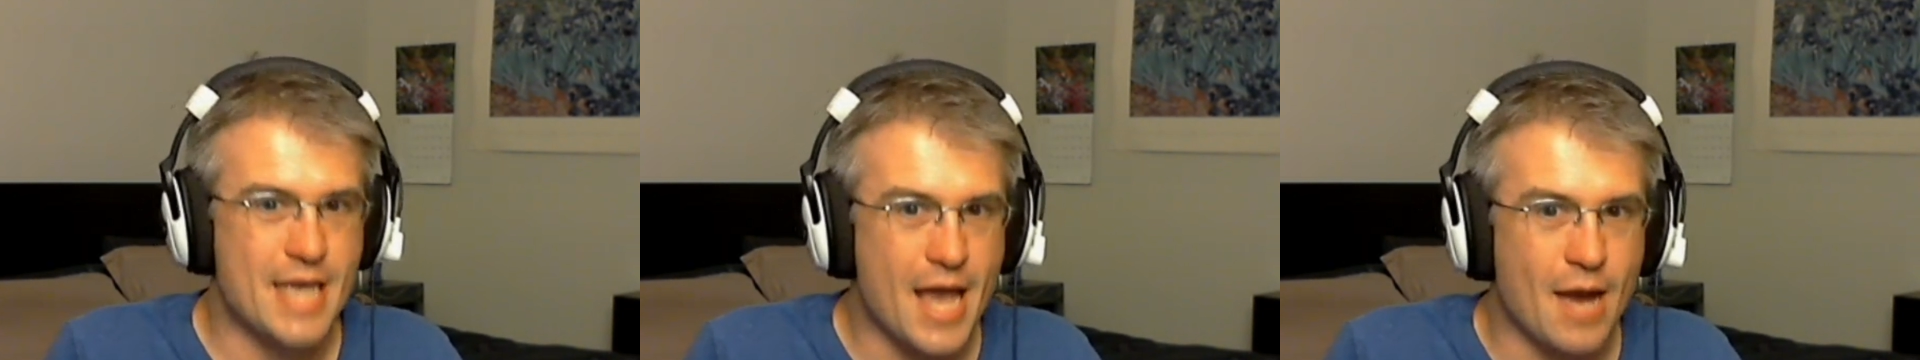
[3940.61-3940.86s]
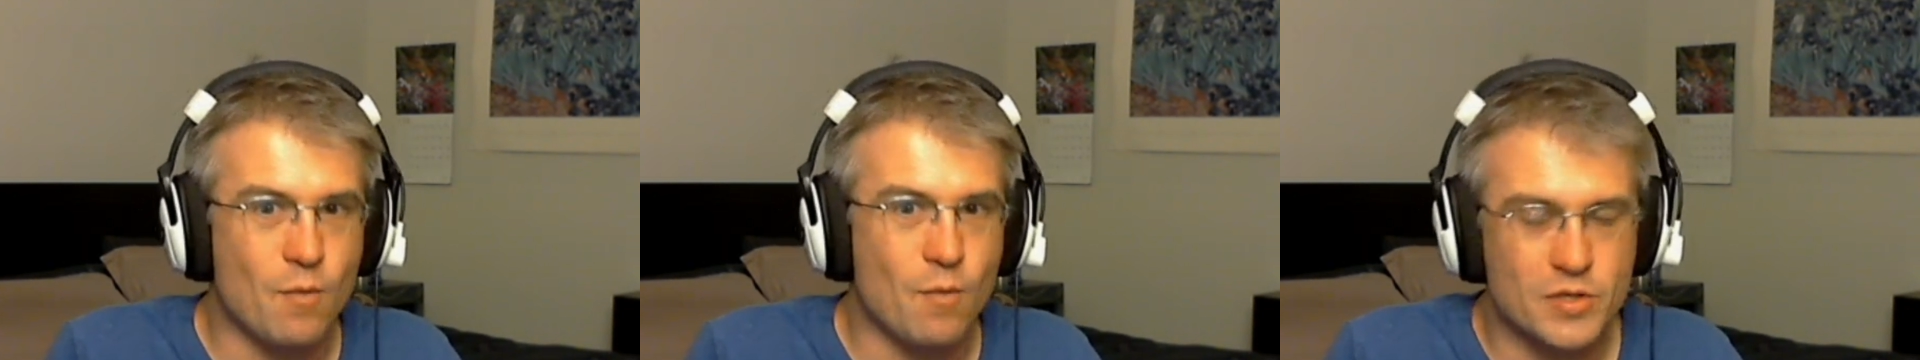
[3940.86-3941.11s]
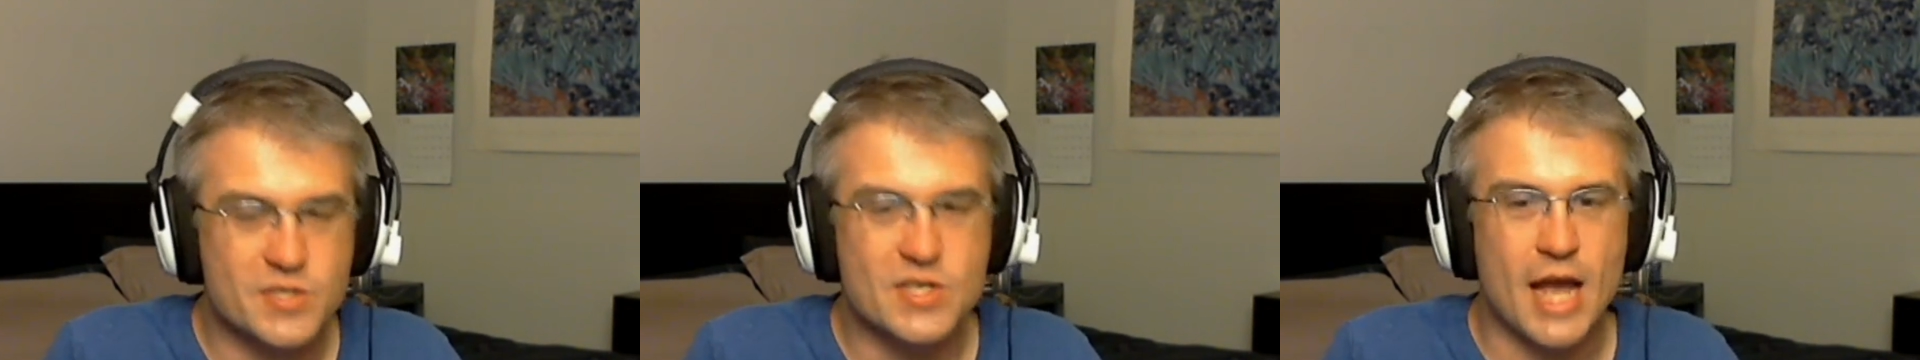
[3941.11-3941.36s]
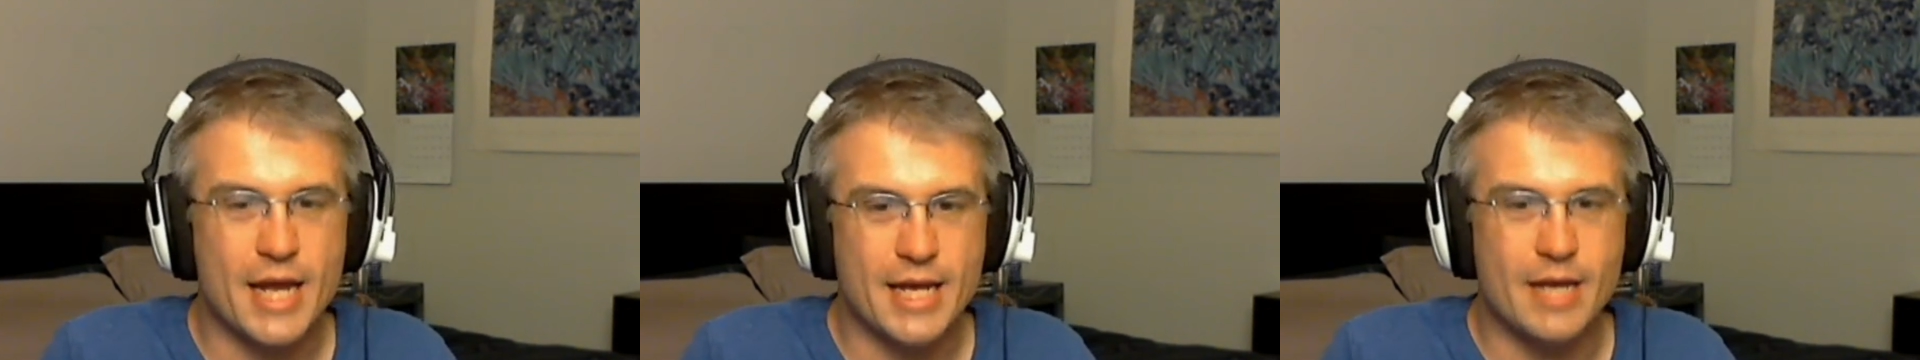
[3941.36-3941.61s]
yeah, we'll
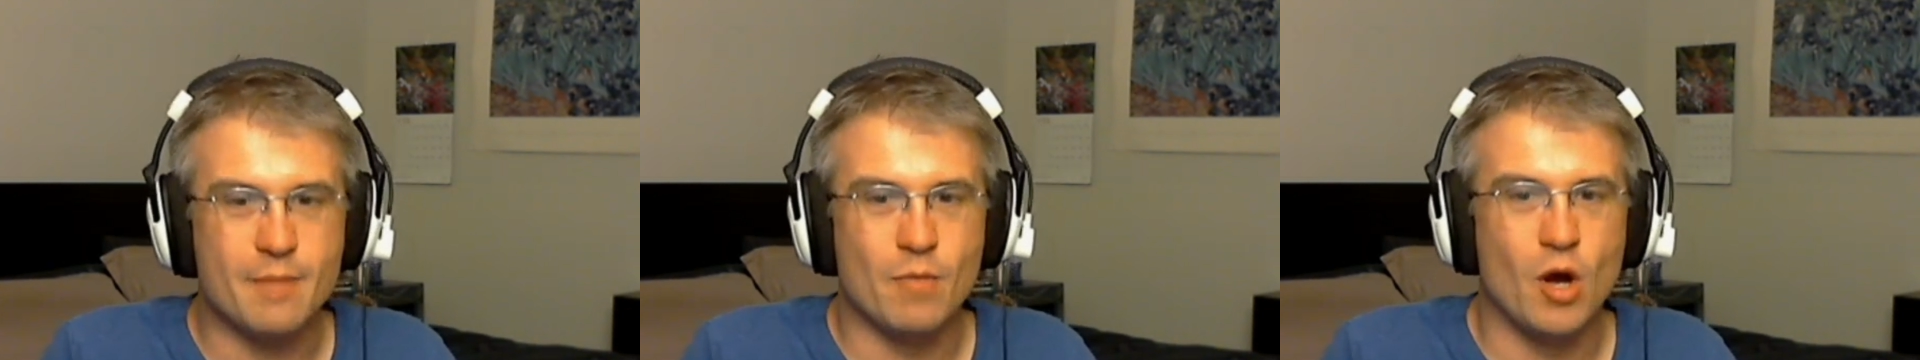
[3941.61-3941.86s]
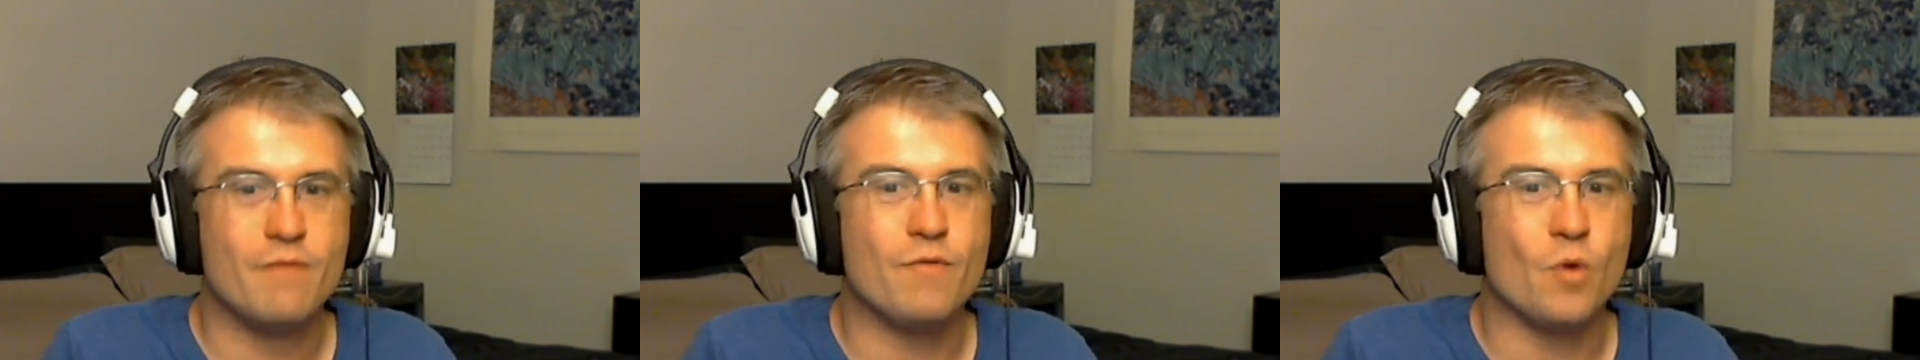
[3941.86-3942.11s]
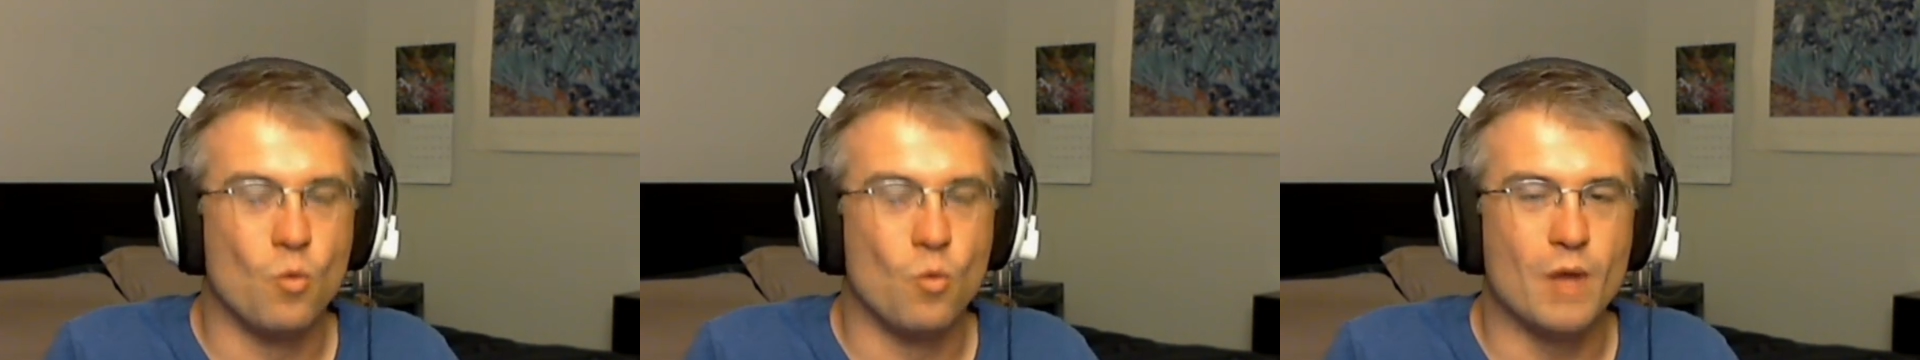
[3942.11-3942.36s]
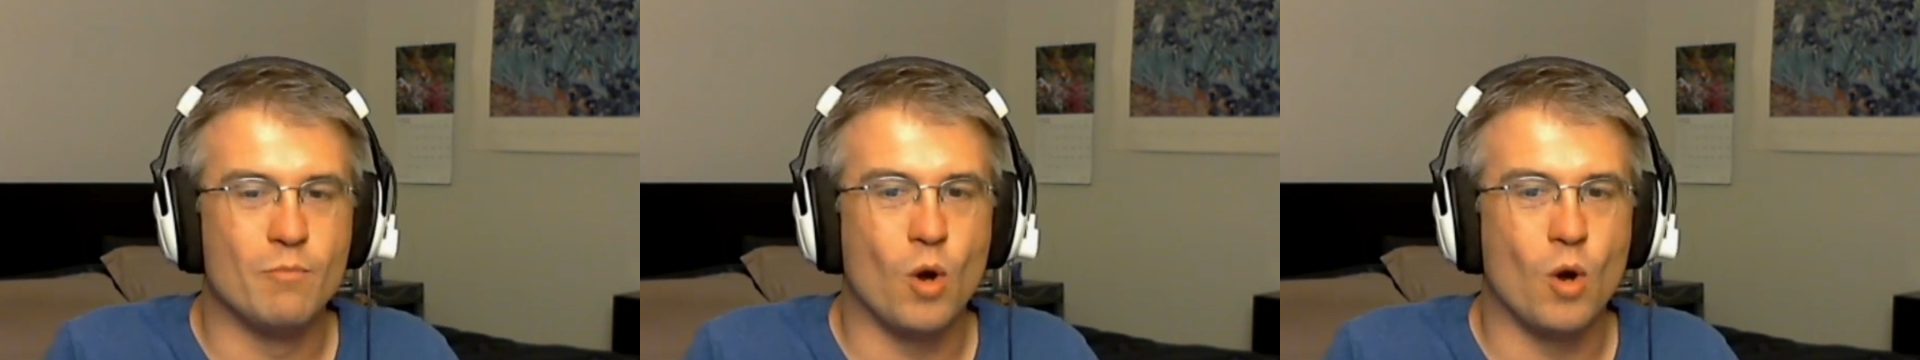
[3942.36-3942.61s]
sign him on for
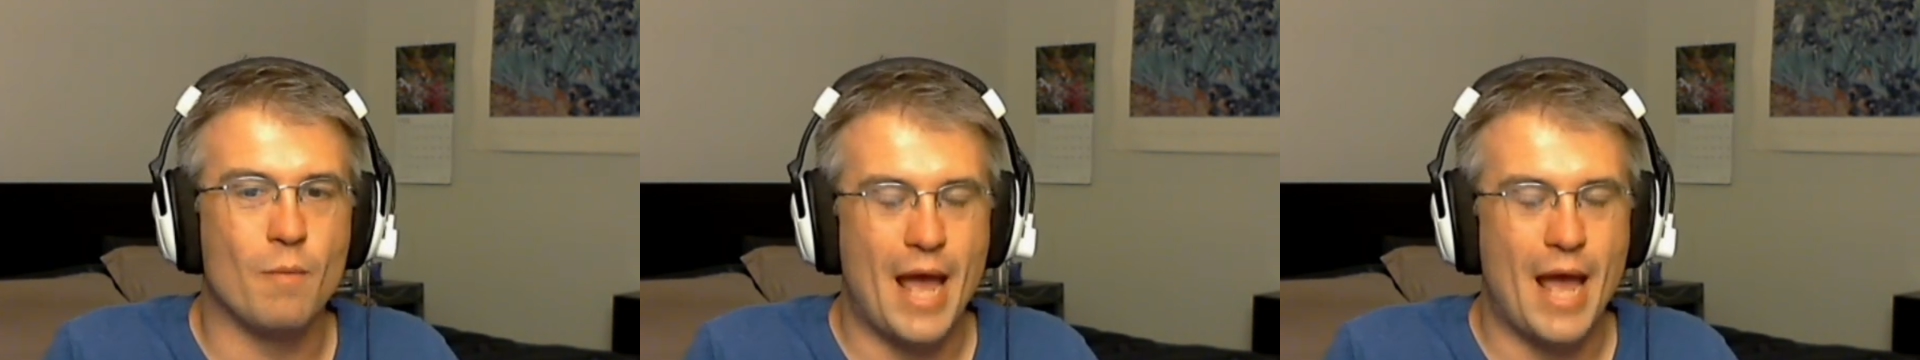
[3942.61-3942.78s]
one more